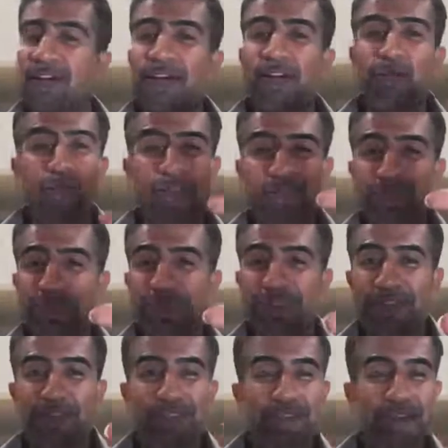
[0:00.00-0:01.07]
reach for the
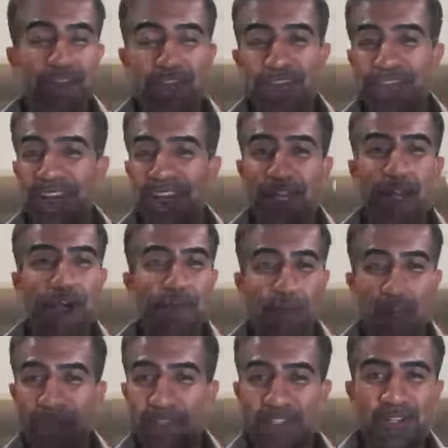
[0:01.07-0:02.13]
fridge and go
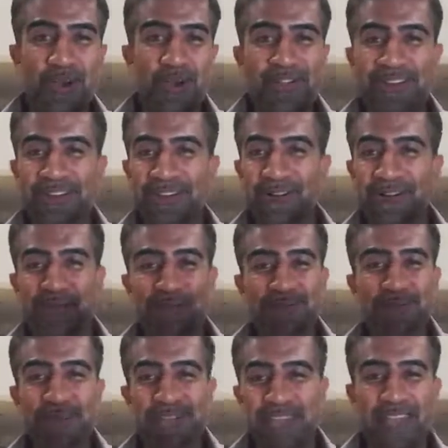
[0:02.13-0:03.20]
grab a chocolate or a
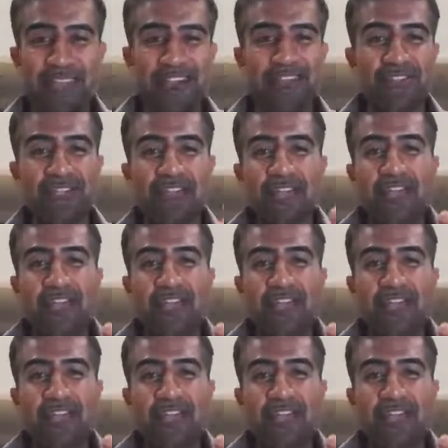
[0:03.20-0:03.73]
sweet dish.